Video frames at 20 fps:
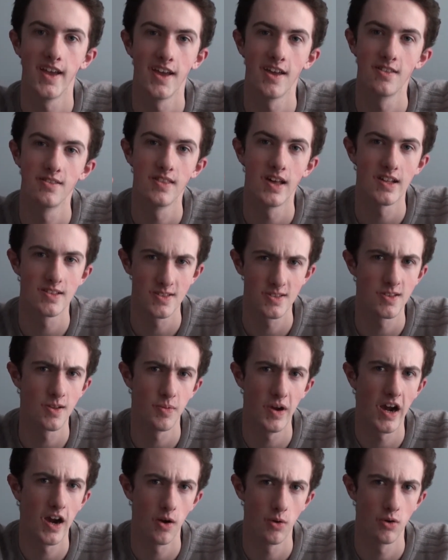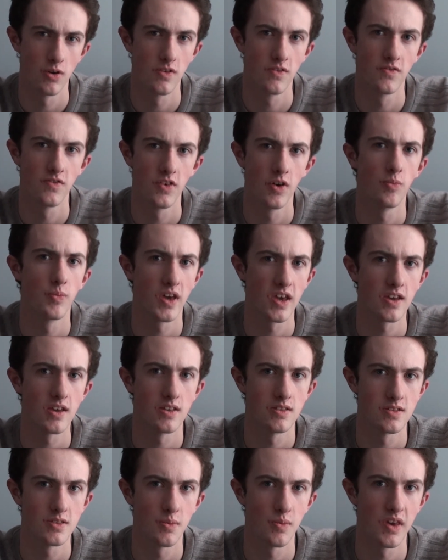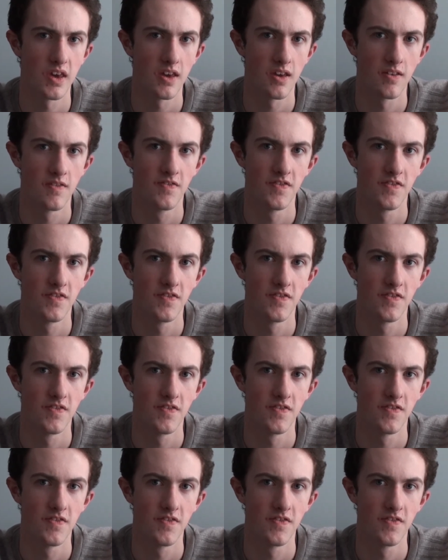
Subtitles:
And that's the power of filmmaking to me,